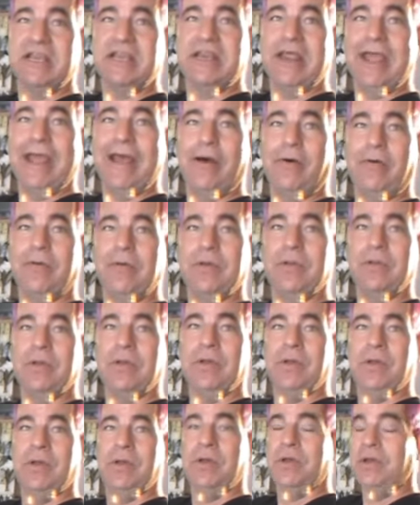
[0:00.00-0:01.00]
down
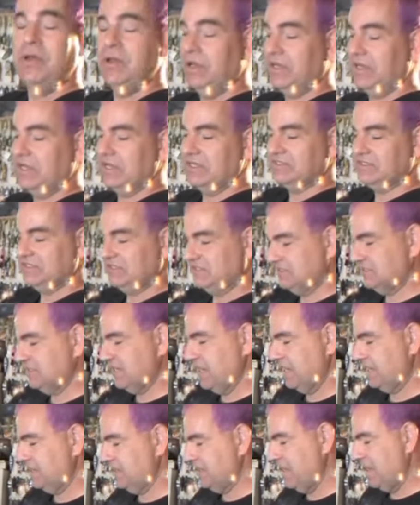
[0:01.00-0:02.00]
because it's
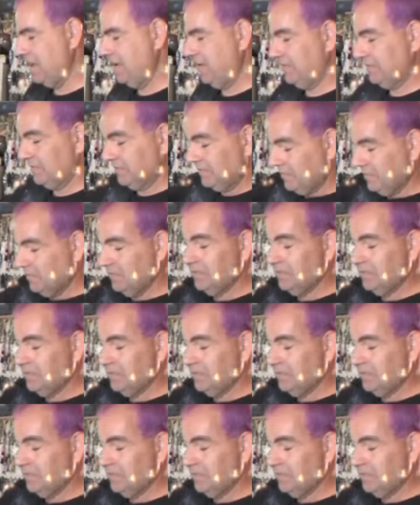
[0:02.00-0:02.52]
cut down.